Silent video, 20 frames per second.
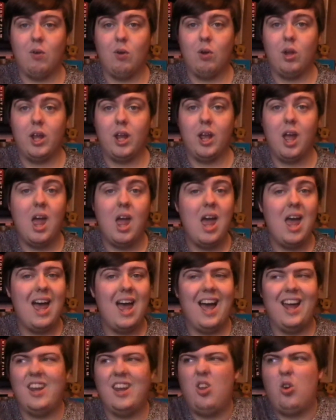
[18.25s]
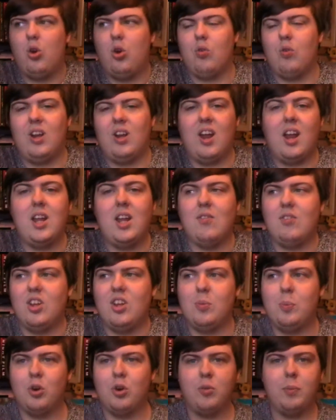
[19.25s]
Rowling, and you could read any of
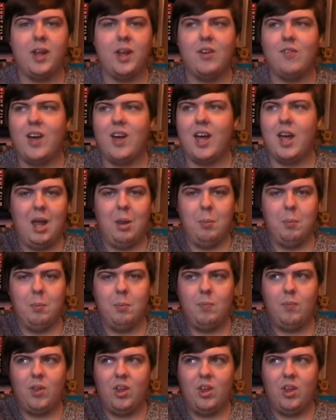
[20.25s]
these books by the fire.